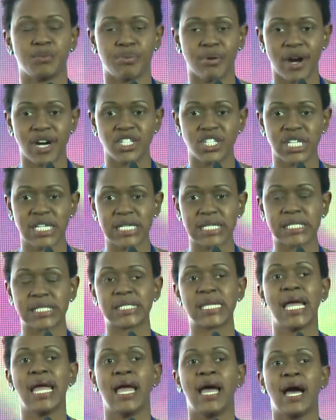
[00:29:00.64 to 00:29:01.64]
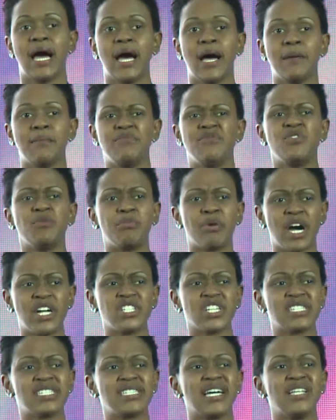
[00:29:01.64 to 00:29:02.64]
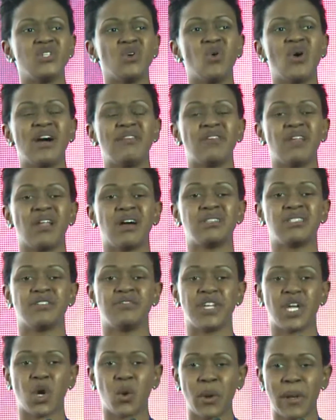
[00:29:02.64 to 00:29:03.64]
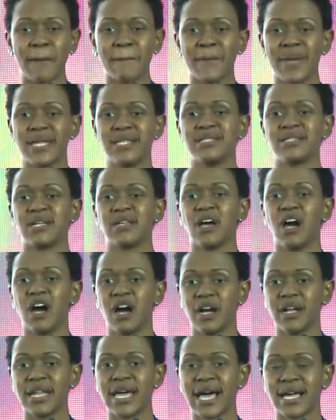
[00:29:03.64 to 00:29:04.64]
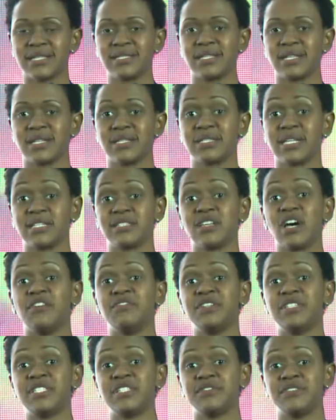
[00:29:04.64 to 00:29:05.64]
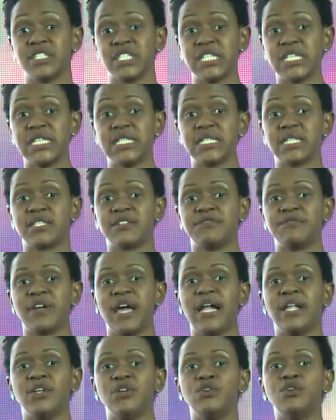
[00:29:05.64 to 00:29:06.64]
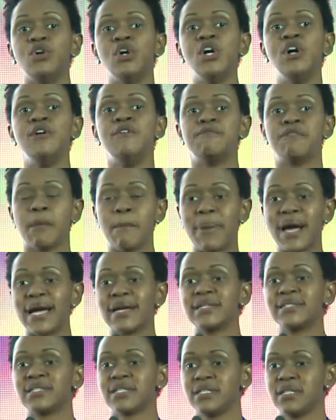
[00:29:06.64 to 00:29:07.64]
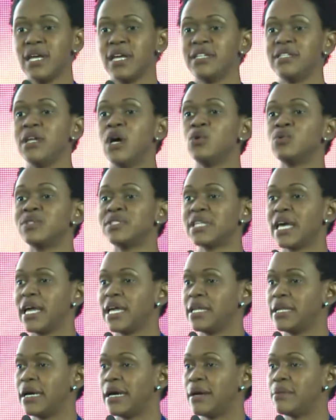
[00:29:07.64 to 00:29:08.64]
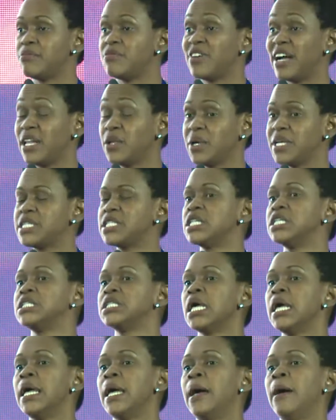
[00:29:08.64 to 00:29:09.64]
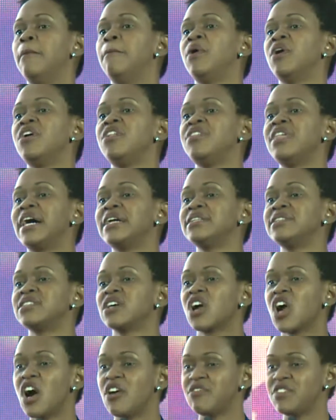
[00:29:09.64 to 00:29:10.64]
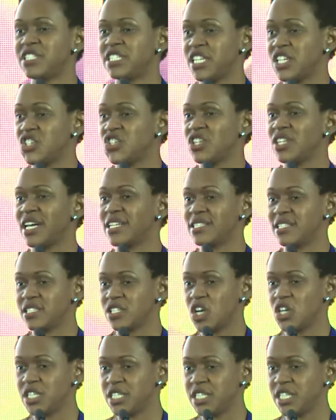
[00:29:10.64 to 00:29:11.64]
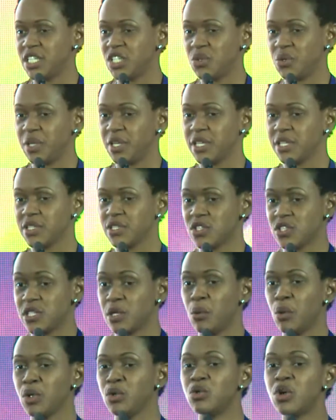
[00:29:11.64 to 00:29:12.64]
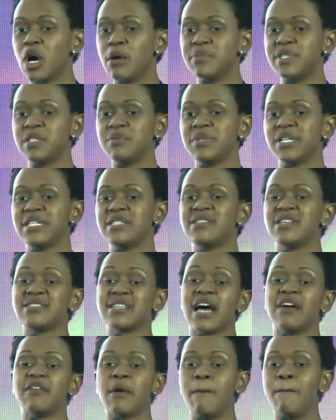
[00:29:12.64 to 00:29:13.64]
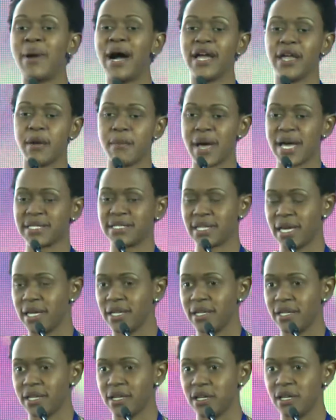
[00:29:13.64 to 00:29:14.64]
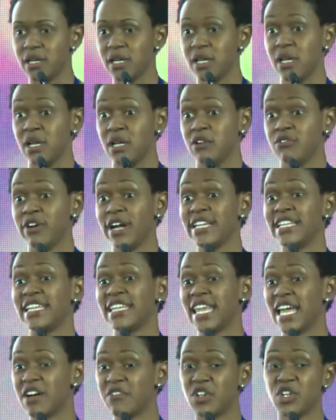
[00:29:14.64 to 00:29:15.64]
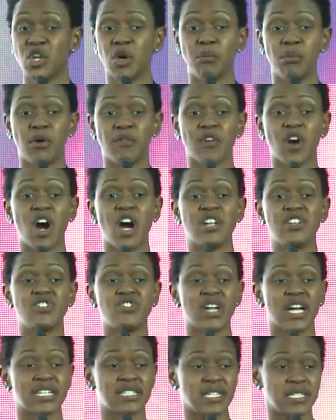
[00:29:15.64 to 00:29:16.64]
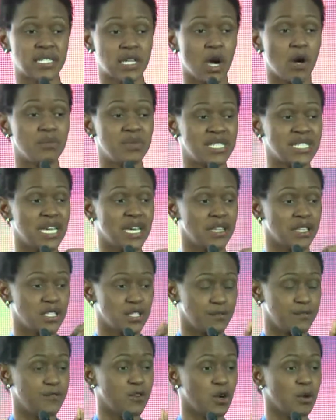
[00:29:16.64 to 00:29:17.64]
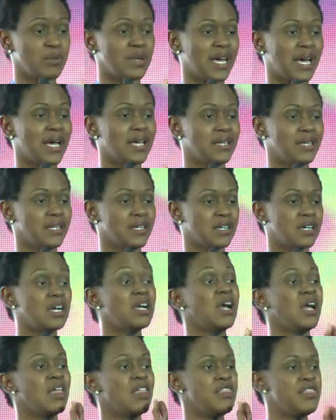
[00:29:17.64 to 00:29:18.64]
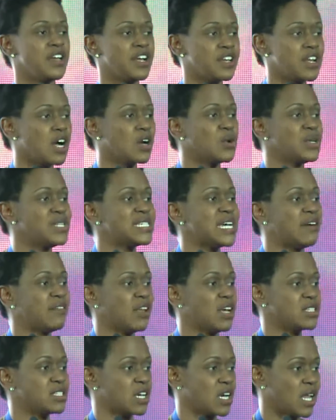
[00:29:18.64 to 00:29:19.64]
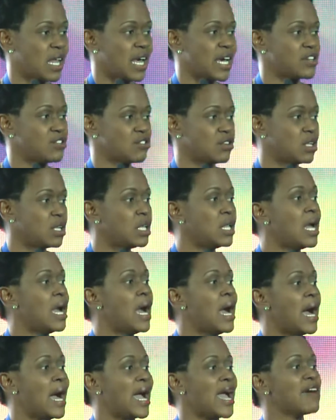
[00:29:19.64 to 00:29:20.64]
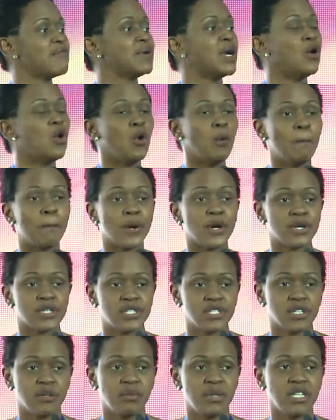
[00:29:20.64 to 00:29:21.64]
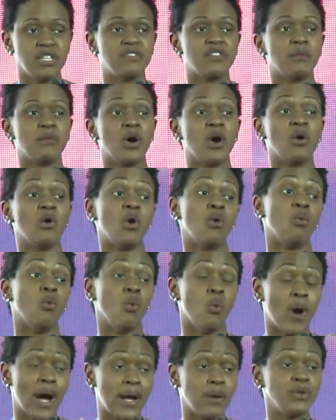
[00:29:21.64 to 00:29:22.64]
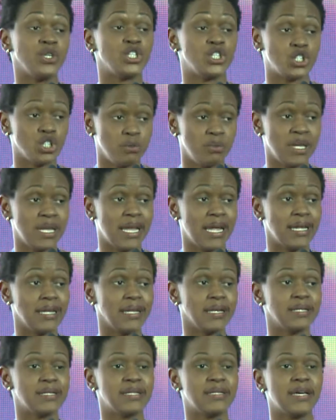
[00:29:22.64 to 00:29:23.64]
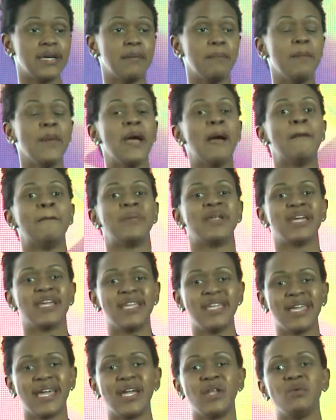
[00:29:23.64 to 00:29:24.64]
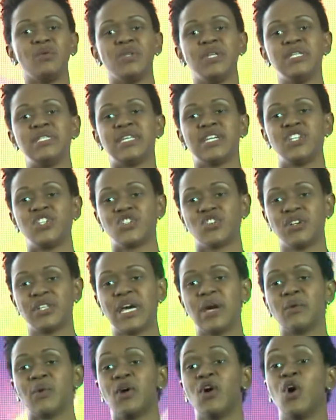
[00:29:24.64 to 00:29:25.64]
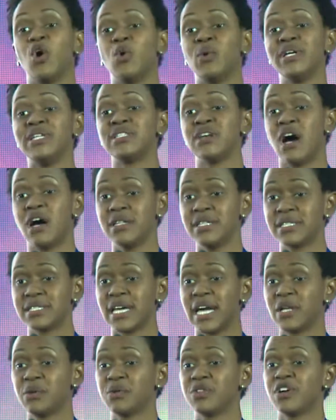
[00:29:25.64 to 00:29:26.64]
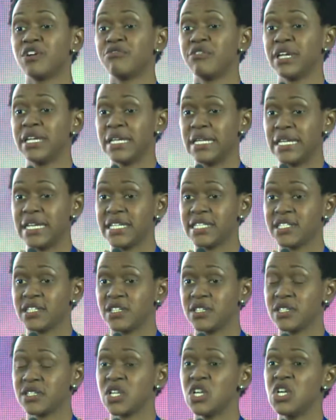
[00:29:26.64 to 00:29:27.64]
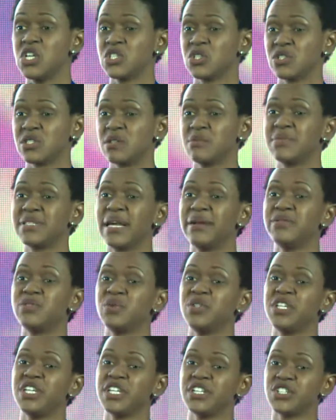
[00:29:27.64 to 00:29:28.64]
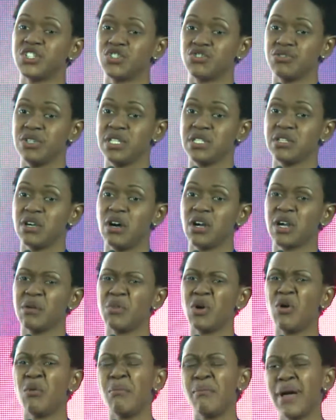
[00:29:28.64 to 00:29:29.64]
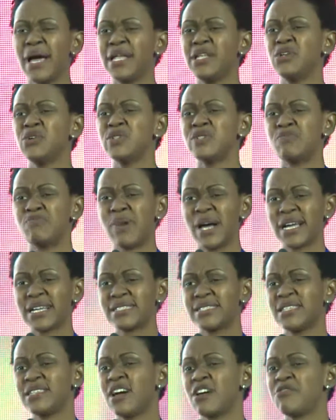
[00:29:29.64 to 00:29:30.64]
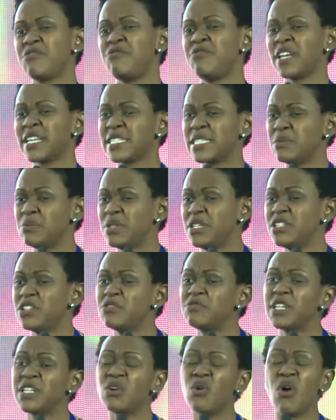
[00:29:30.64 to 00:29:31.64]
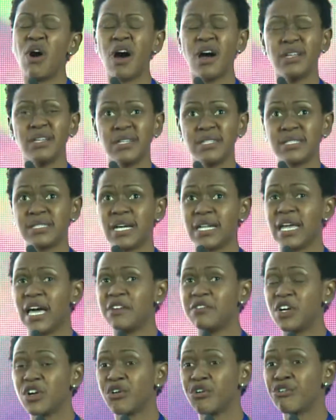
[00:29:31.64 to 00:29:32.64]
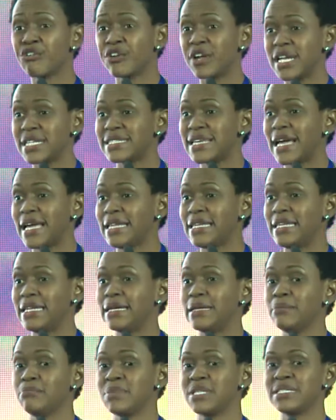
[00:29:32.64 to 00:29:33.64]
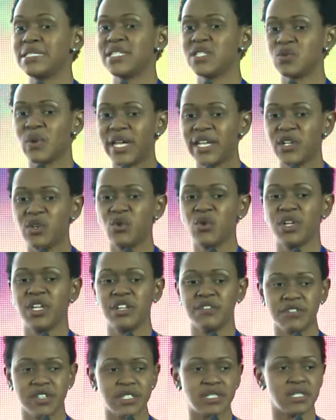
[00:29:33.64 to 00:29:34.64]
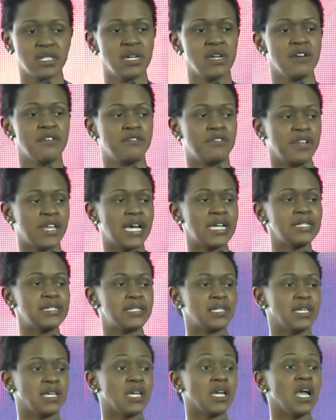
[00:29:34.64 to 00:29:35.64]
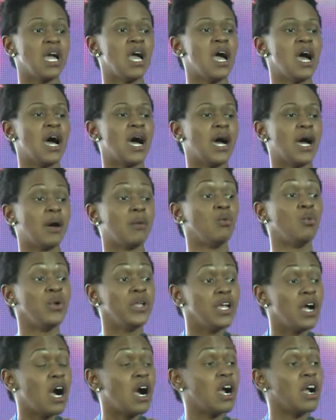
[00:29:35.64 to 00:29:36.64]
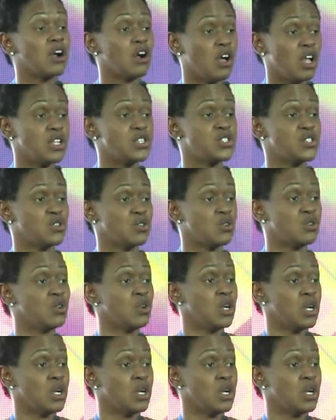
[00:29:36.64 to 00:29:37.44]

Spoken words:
projects. The projects that don't have a lot of equipment and hard assets, that's obviously very easy to value for banks and outside valuators. But that is a conversation that is continuing. So someone who comes to me and says, I have a biomass idea, right, and they have a number of contracts that's come together to form the idea, they're not going to have a lot of collateral. I have my own personal belief about why we should be lending to them, but again, we need to ensure that we're always on side with our regulators. So sometimes when you hear street talk about, man, those banks, they're not flexible enough, they don't understand, I have a great idea in business, why they don't give us financing, we are also